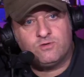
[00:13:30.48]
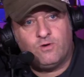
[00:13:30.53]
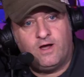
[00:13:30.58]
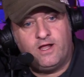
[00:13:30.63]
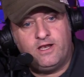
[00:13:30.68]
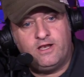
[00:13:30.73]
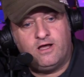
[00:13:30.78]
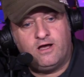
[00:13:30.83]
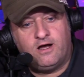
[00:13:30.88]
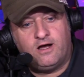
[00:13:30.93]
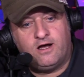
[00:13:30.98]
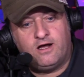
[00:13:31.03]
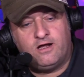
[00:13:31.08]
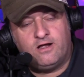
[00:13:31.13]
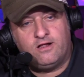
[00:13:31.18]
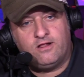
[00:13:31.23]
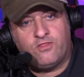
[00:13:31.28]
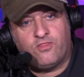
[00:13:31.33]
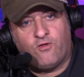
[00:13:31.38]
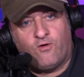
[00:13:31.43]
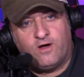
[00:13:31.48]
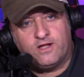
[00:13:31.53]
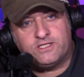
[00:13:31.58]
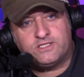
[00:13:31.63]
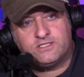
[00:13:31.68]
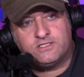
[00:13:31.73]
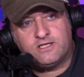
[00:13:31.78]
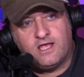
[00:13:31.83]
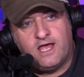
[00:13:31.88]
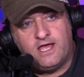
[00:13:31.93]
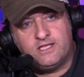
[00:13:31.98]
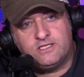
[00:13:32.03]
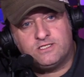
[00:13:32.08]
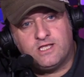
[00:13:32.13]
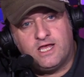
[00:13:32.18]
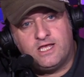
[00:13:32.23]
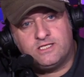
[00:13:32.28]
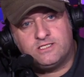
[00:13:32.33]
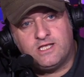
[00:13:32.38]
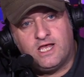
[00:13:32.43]
our thoughts
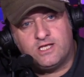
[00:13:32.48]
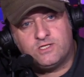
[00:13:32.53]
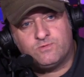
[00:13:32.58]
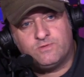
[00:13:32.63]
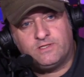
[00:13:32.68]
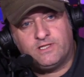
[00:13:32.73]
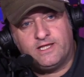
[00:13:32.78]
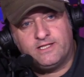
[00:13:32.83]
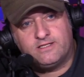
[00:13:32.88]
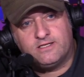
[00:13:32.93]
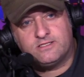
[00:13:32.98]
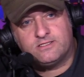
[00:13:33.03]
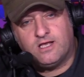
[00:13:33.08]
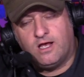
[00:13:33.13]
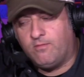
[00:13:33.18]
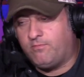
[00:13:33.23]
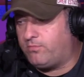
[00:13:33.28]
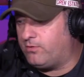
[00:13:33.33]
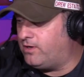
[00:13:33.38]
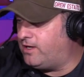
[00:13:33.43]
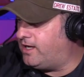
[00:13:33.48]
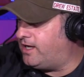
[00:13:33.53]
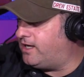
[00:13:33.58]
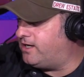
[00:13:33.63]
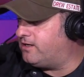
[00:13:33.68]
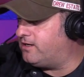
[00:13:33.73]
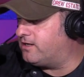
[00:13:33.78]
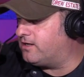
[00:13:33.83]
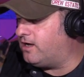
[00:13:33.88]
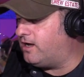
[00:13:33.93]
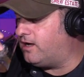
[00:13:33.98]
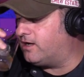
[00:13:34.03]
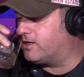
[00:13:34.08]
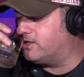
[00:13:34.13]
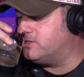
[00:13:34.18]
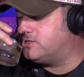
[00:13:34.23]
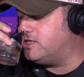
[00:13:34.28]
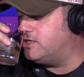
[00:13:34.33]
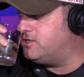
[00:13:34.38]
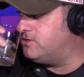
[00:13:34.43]
as we light this up and
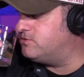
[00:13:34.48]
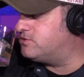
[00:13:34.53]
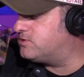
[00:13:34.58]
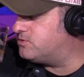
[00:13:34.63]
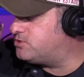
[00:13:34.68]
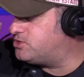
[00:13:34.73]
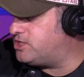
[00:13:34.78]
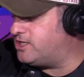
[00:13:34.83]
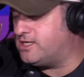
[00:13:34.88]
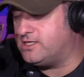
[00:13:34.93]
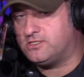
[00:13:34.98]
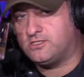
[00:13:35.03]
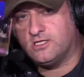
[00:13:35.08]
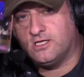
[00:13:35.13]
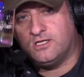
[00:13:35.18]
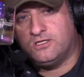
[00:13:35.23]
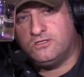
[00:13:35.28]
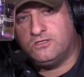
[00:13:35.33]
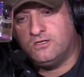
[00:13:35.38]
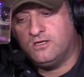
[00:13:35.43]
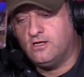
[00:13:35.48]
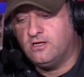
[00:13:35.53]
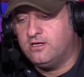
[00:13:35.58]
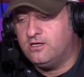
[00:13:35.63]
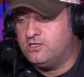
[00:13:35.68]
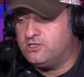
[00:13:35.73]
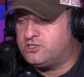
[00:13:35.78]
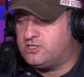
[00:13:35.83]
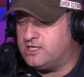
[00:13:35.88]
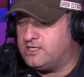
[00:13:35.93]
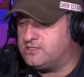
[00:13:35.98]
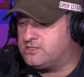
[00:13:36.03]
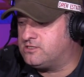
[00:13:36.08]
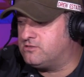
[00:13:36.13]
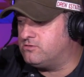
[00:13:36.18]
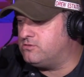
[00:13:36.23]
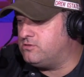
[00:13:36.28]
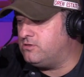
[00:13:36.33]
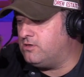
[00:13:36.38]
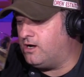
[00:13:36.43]
continue. So cheers, and cheers
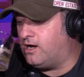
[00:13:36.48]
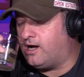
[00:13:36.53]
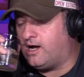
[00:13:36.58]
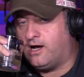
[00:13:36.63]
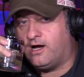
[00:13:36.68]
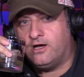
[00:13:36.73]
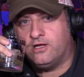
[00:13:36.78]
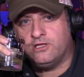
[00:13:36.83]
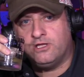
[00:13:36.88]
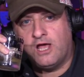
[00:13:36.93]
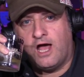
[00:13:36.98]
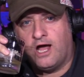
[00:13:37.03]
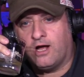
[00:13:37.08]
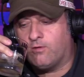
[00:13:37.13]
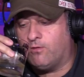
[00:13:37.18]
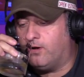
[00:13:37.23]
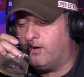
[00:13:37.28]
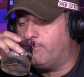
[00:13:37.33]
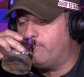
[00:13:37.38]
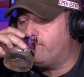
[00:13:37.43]
to Yagua.